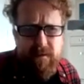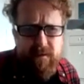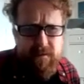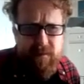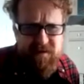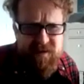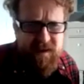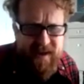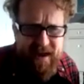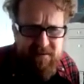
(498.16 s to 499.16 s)
When you say
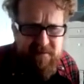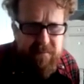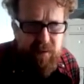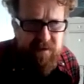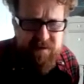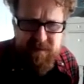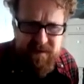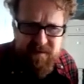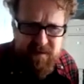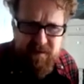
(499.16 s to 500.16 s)
a calorie book, do you
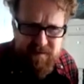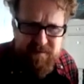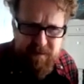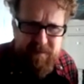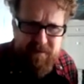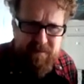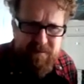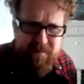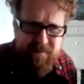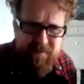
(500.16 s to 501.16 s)
mean something
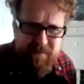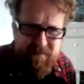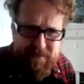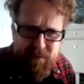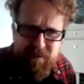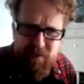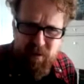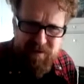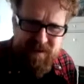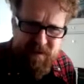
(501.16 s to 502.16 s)
for people who are
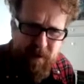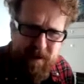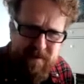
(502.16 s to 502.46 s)
watching their weight?